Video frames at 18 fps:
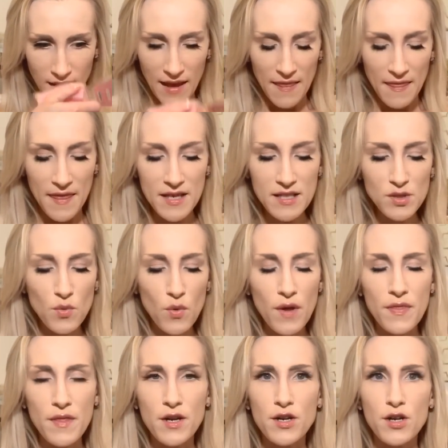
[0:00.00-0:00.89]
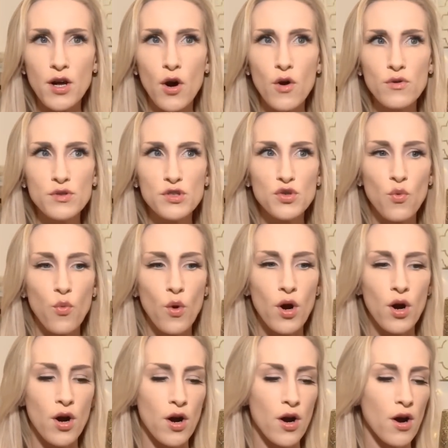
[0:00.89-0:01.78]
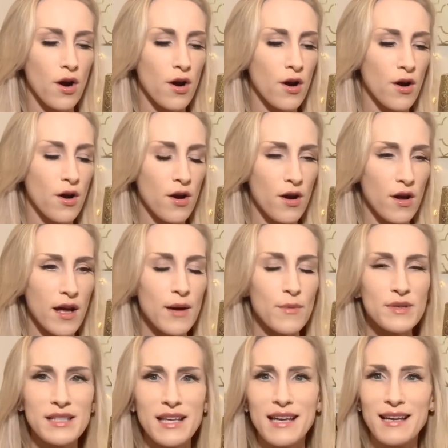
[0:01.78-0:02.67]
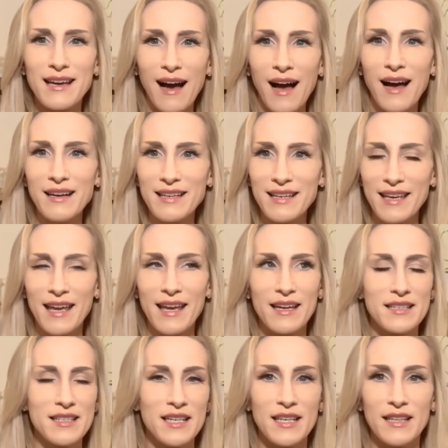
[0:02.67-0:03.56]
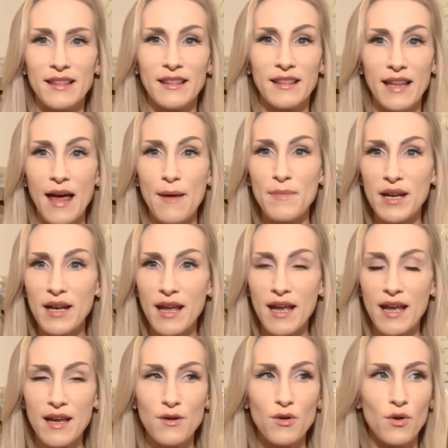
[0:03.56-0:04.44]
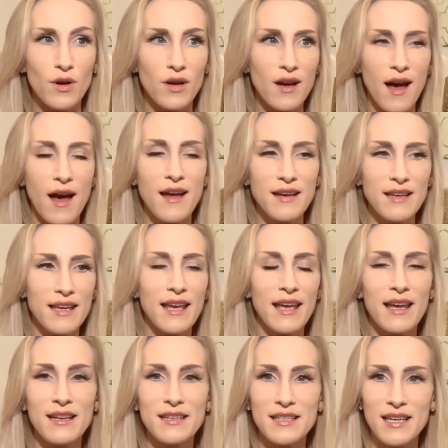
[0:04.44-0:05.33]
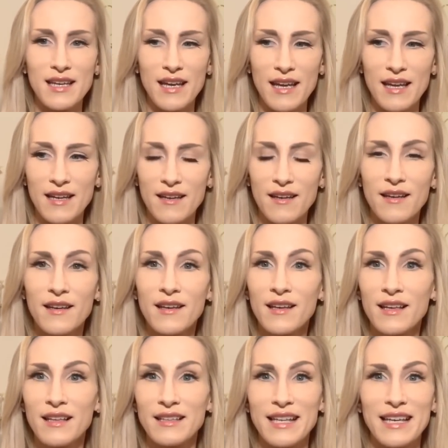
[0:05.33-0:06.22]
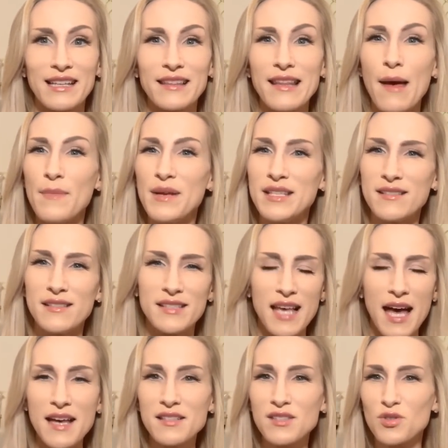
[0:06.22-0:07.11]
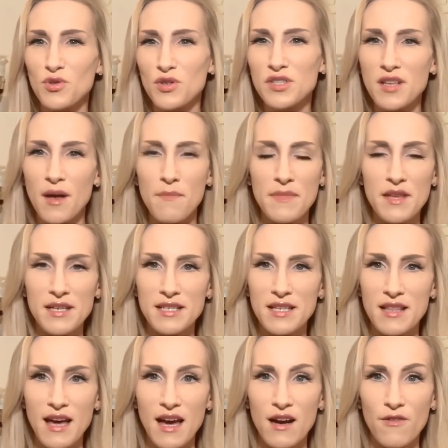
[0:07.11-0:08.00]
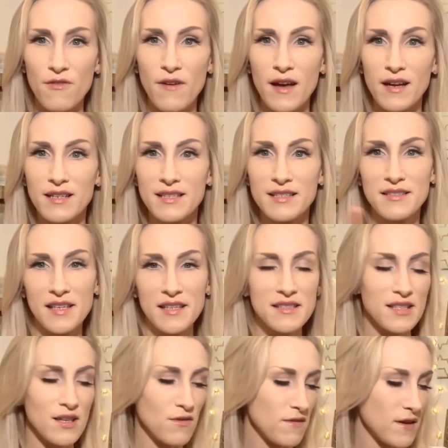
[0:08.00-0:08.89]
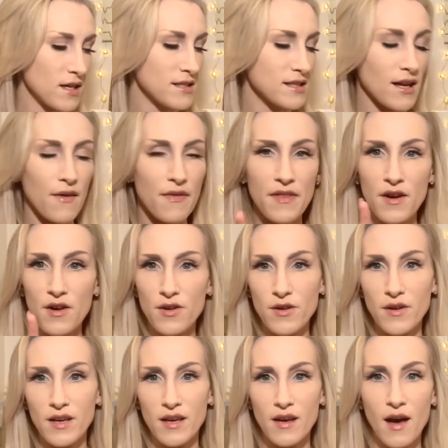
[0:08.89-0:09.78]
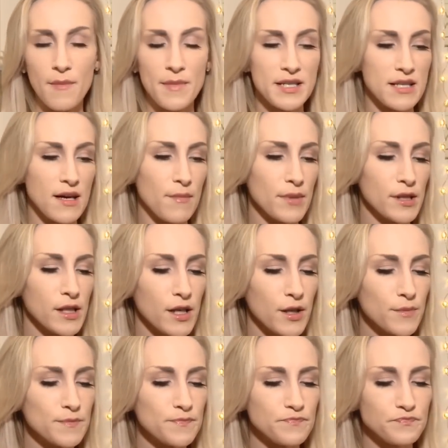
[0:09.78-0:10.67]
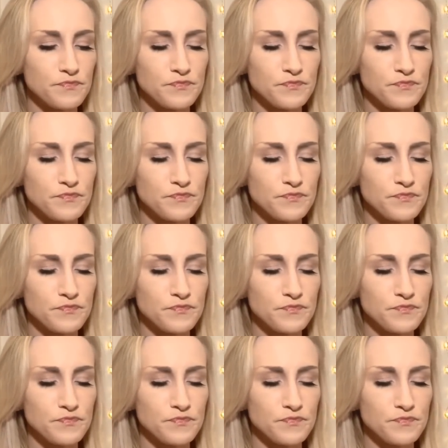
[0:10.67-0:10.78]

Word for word: This one, the notes were, it was like cotton candy in lemonade or cotton candy in like lemon zest or something to that effect. Scentsy fans out there, you can comment down below.